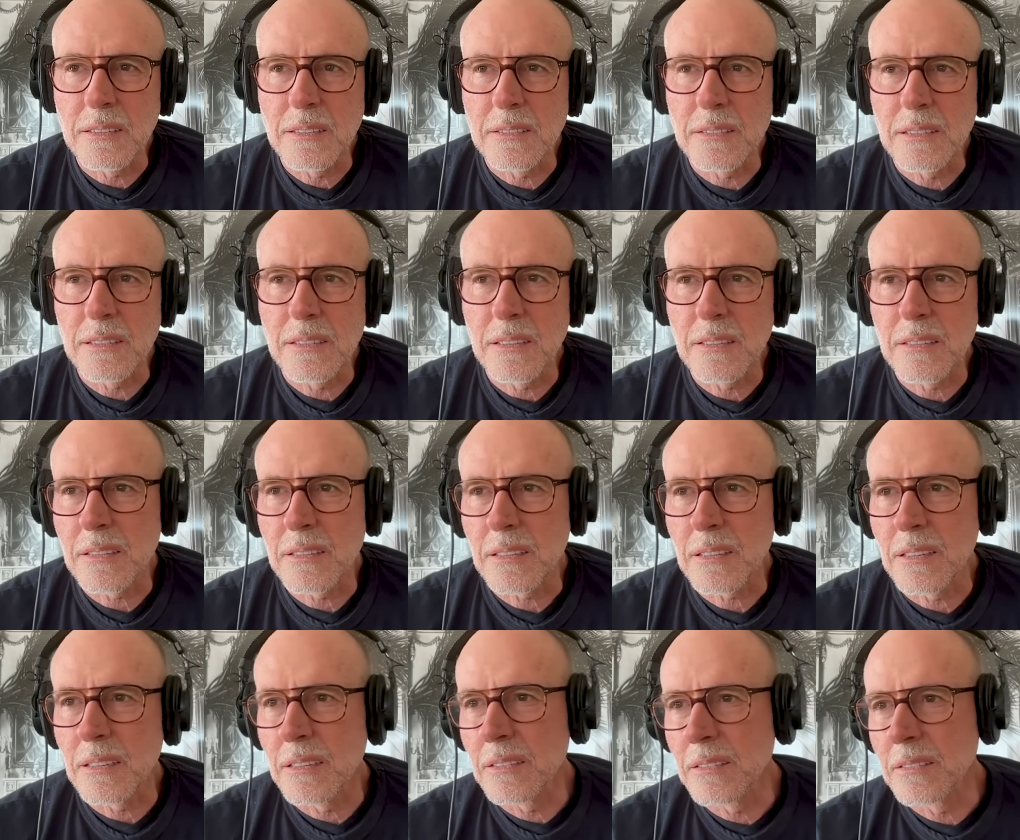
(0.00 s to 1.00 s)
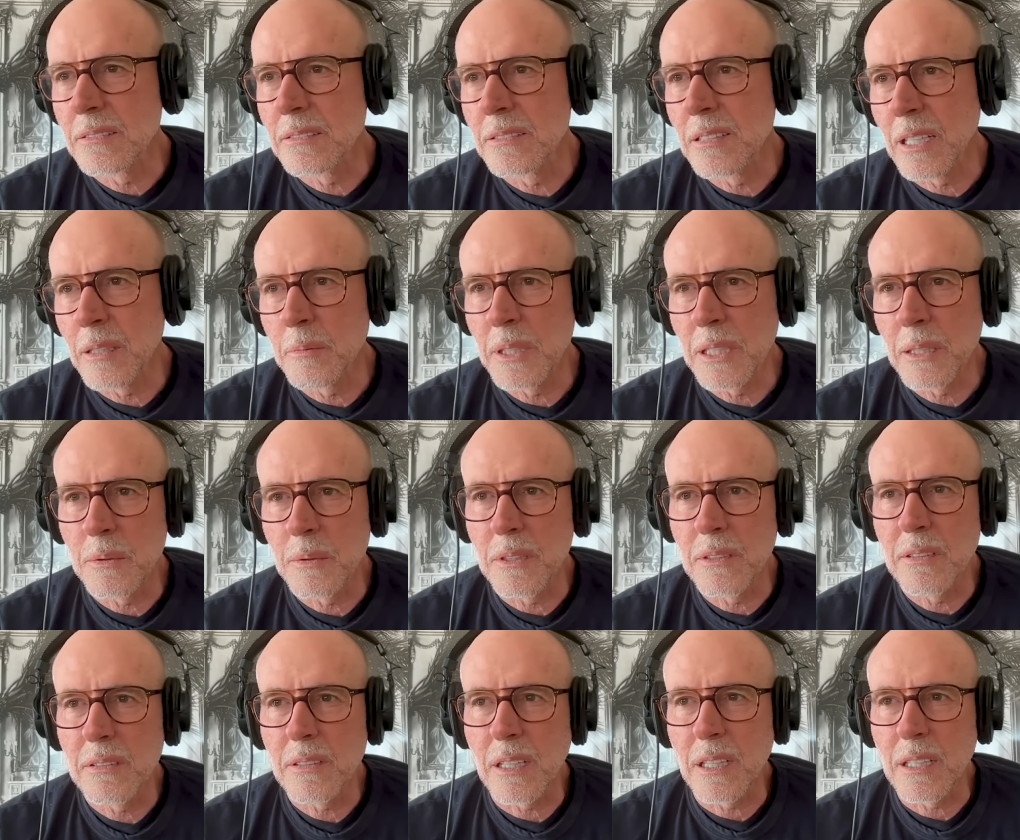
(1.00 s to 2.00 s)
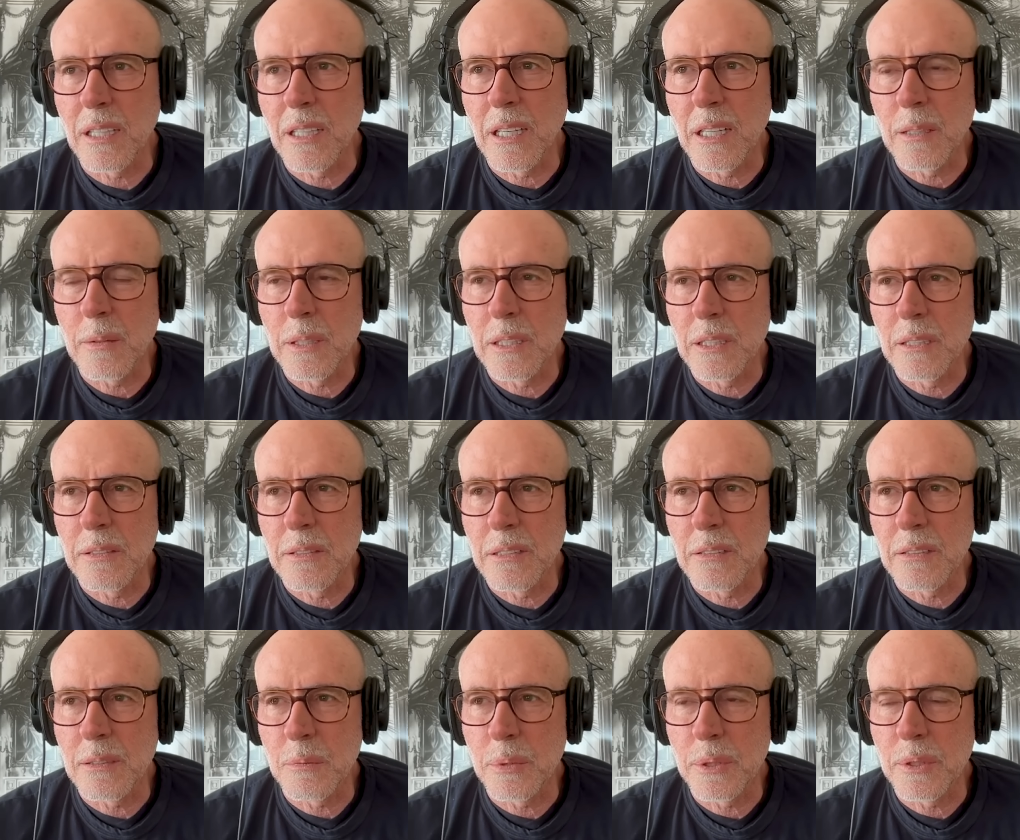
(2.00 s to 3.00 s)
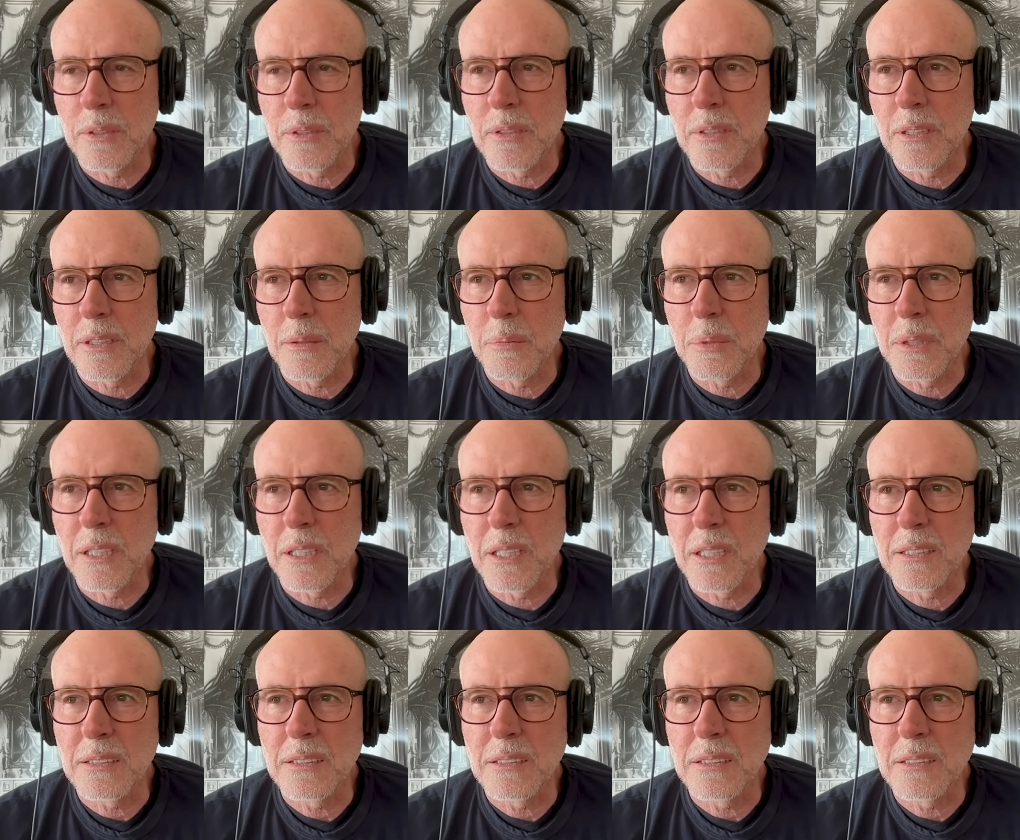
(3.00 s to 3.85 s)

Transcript: logistical nightmare with Scott Galloway leaving his computer on the plane.